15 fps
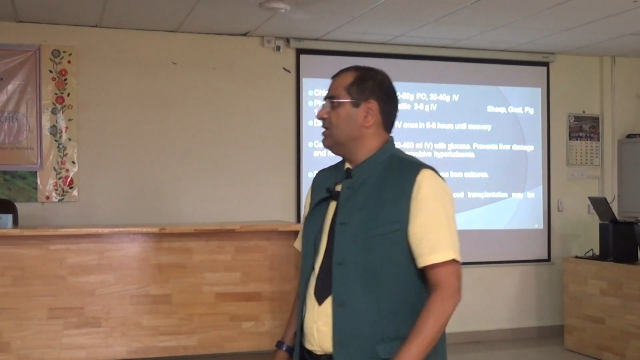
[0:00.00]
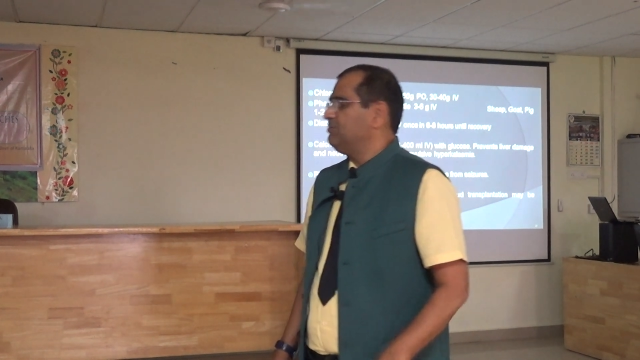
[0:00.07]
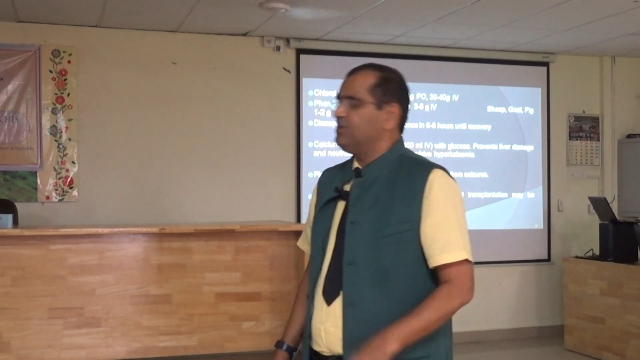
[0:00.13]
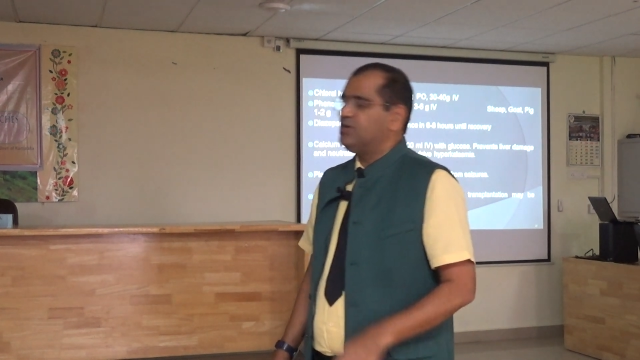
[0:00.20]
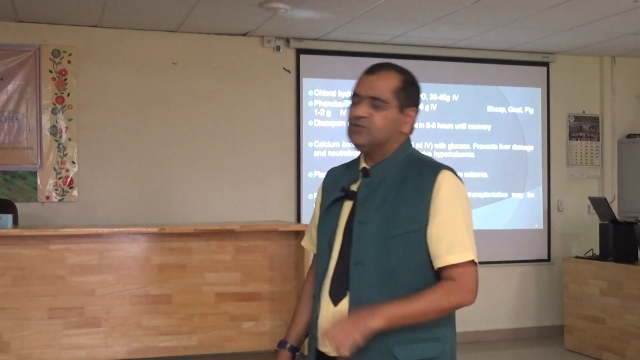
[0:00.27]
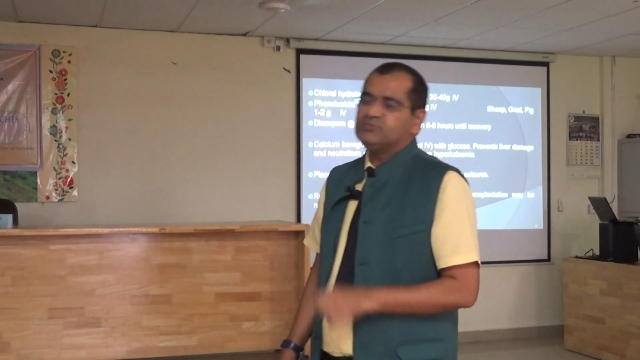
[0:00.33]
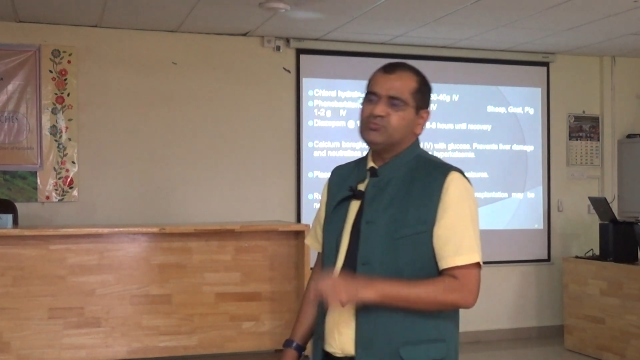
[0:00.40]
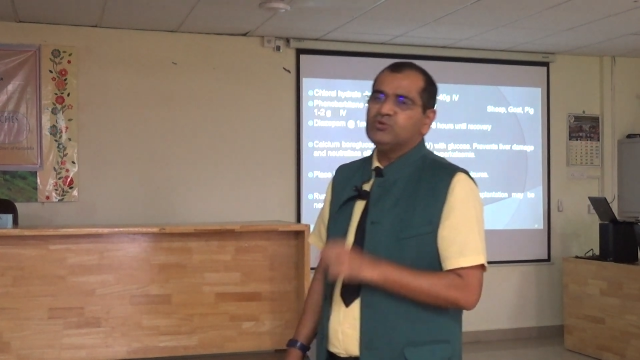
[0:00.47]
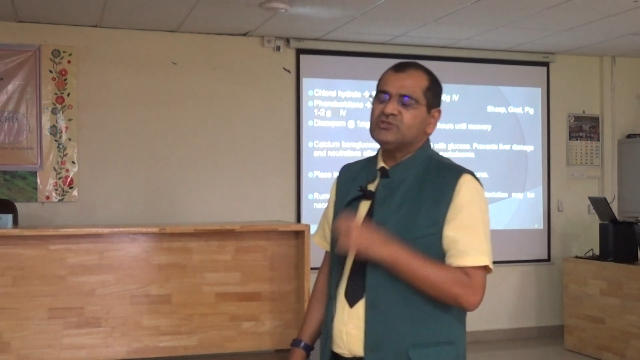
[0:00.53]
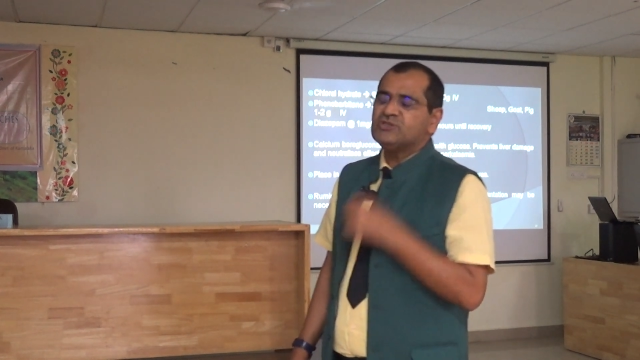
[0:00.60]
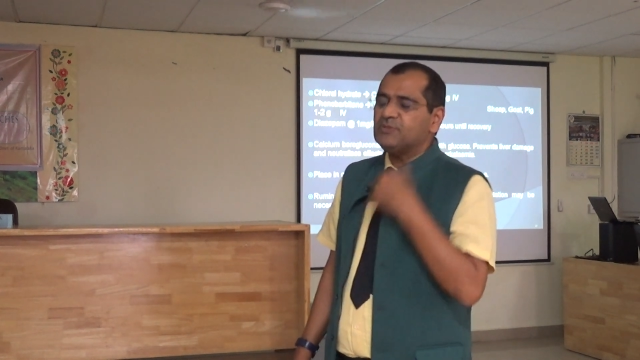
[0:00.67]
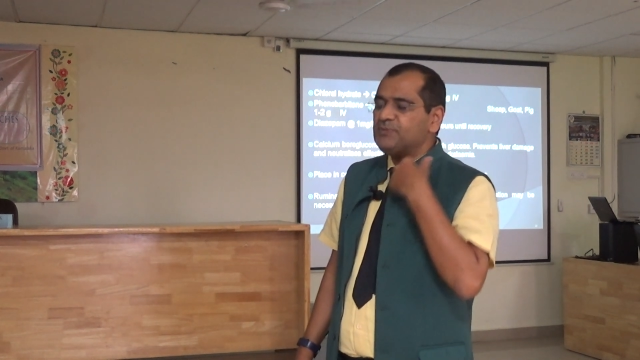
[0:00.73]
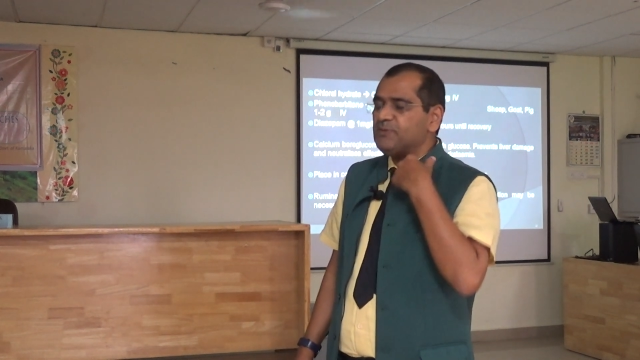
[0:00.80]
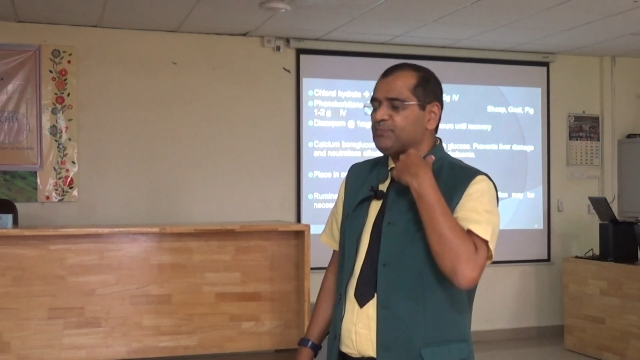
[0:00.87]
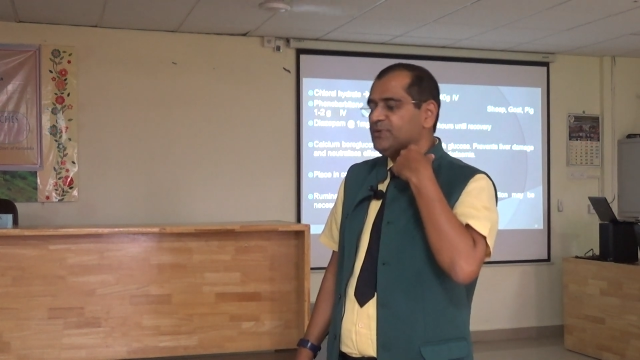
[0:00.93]
because most
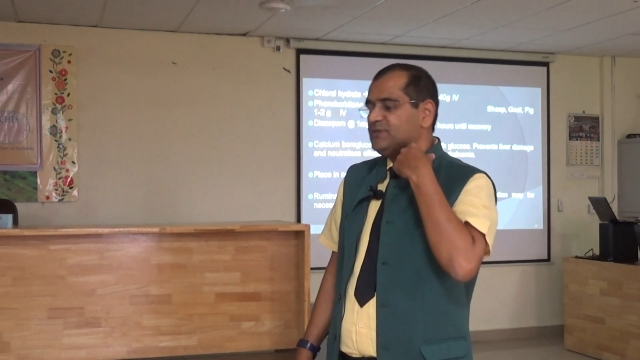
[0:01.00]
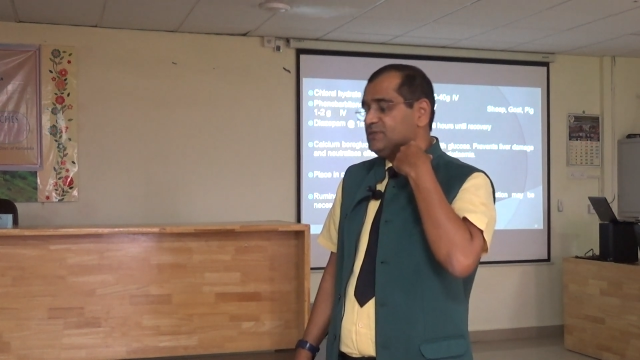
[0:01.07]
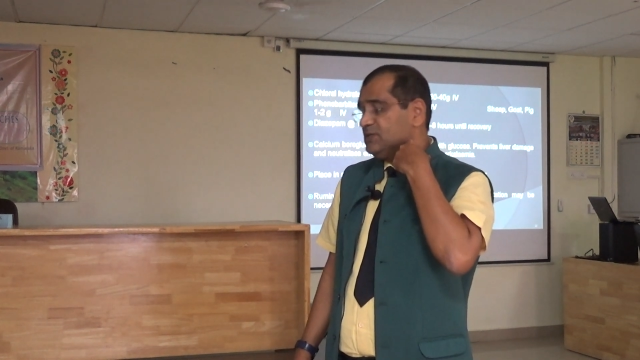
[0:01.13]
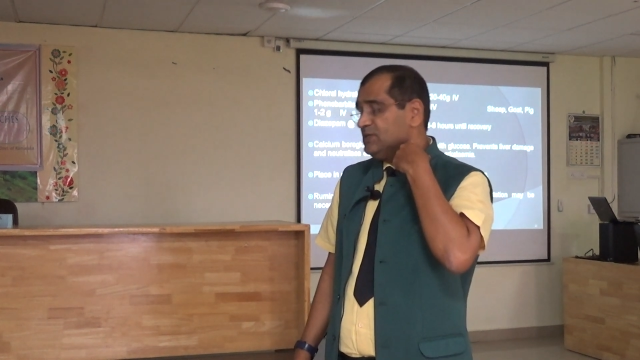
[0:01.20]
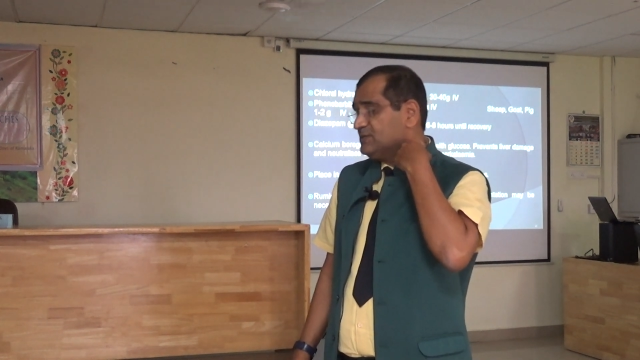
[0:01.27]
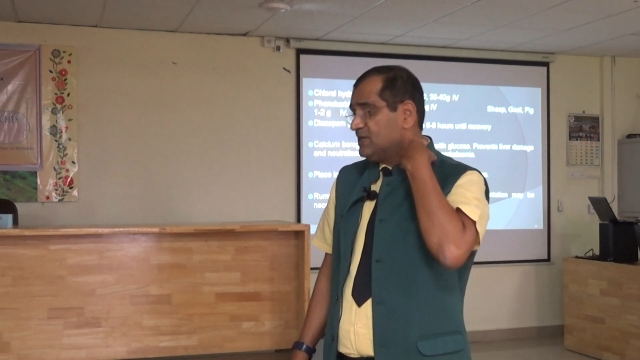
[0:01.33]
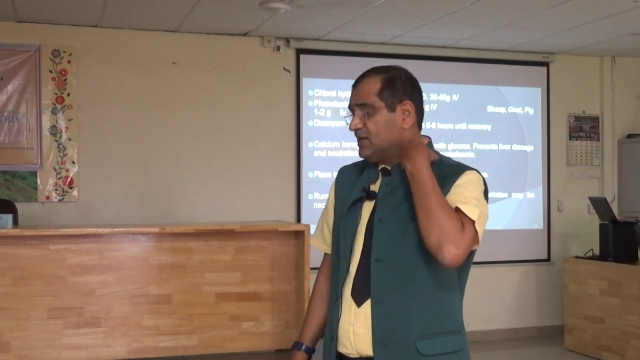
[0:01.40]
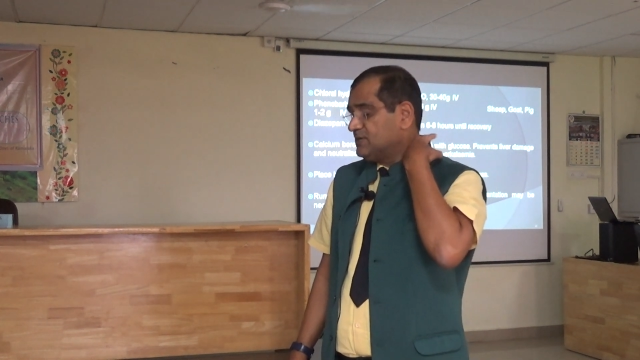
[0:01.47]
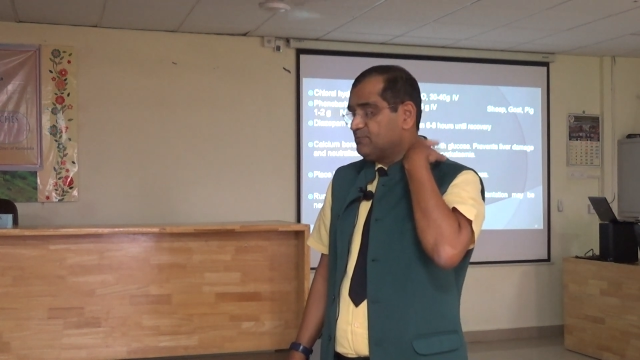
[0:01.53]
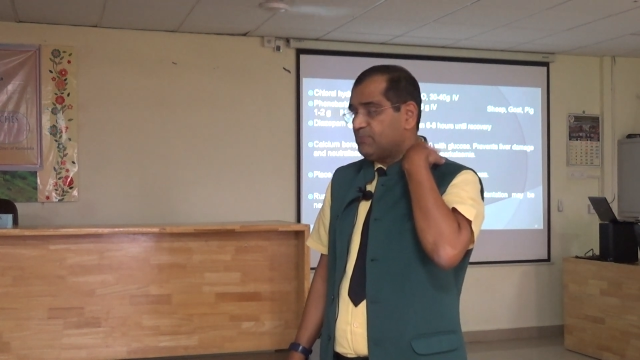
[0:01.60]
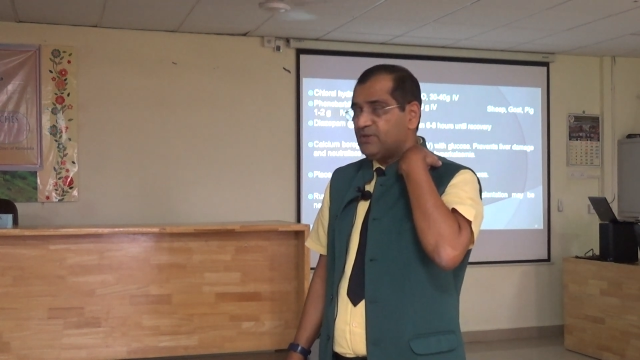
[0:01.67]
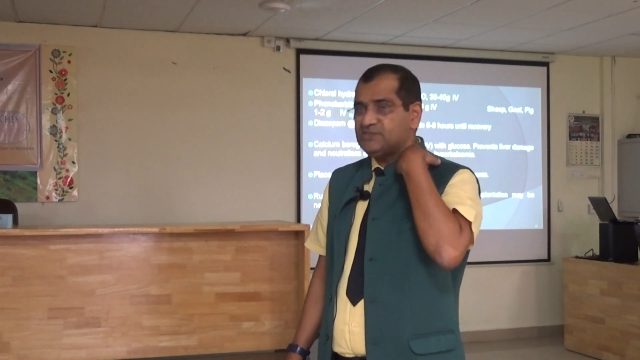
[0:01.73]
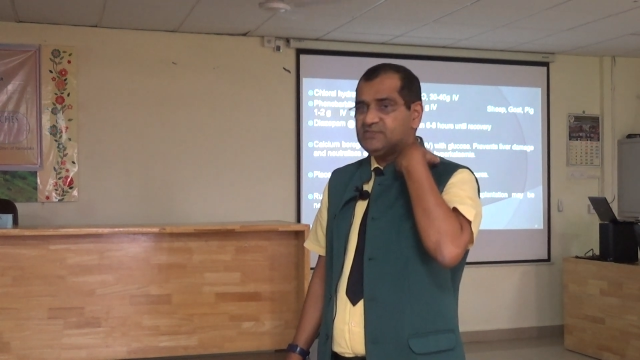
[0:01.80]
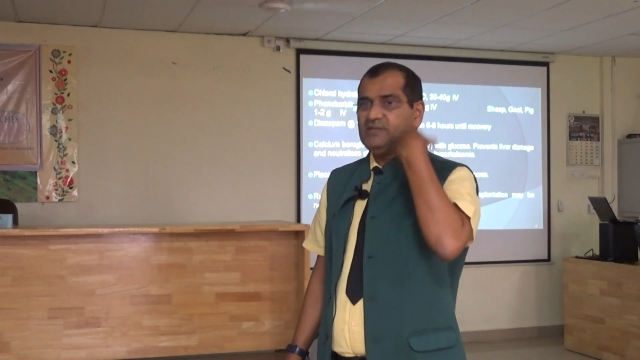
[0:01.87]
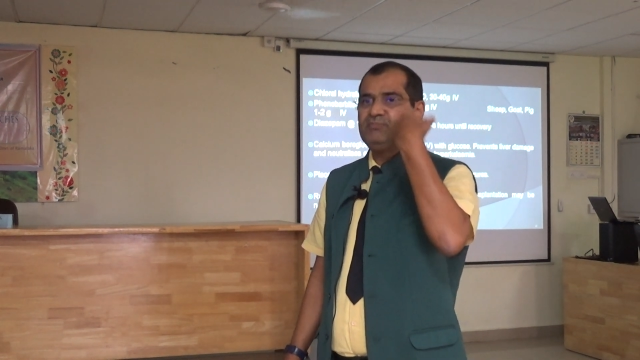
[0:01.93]
of the pesticides
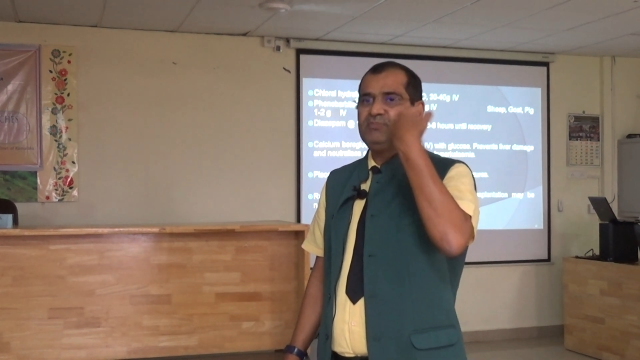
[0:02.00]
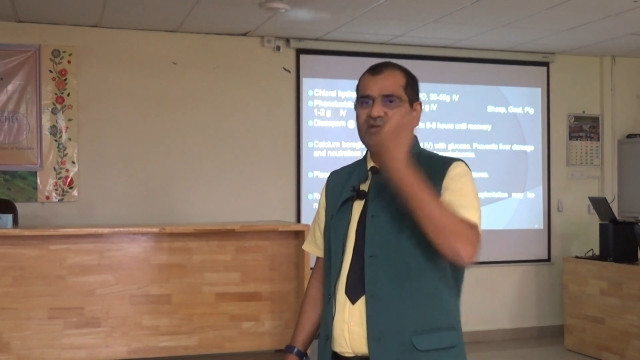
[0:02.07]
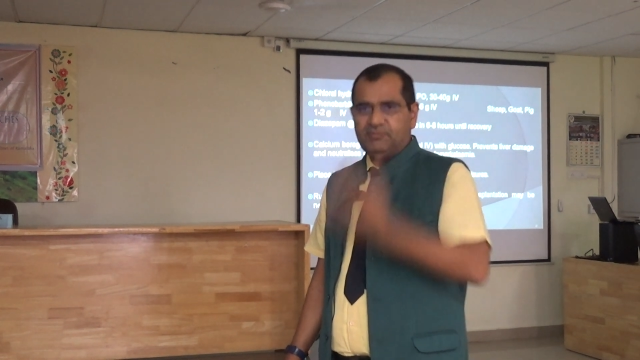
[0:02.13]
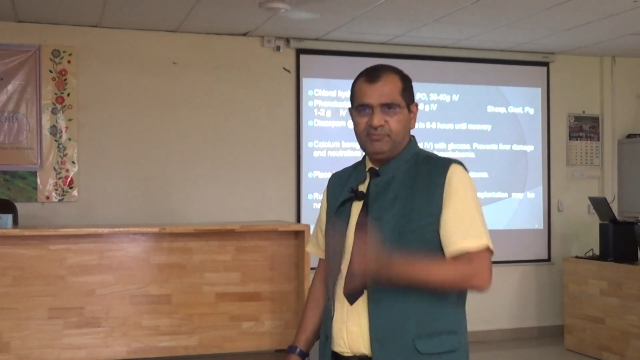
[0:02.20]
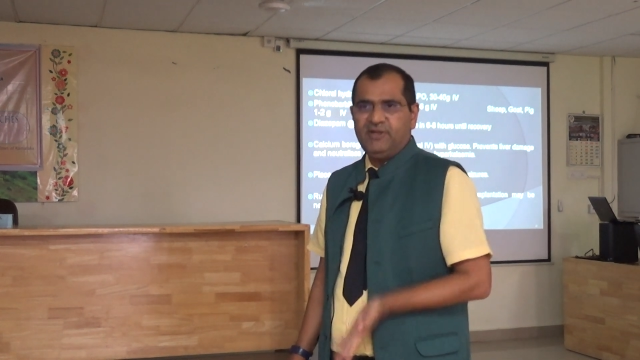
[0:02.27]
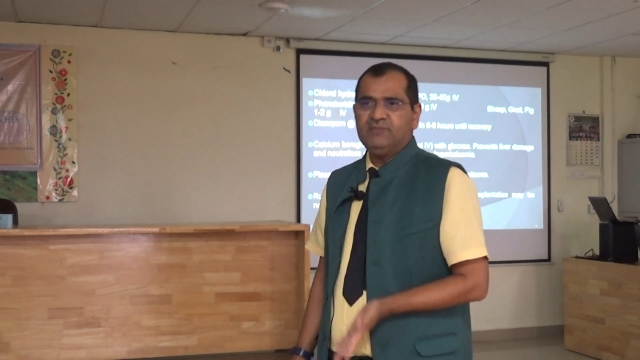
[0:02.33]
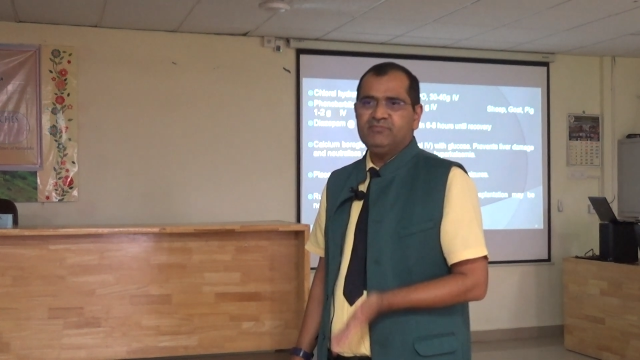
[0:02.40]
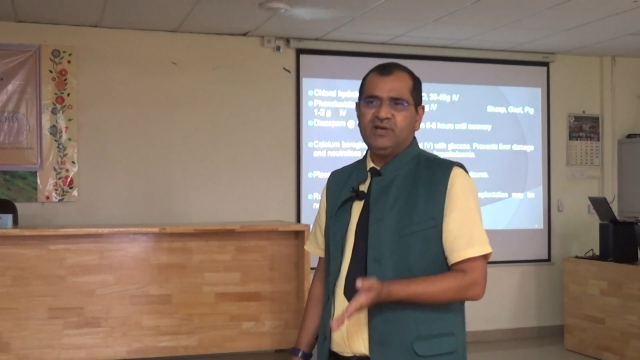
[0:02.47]
pass the blood-brain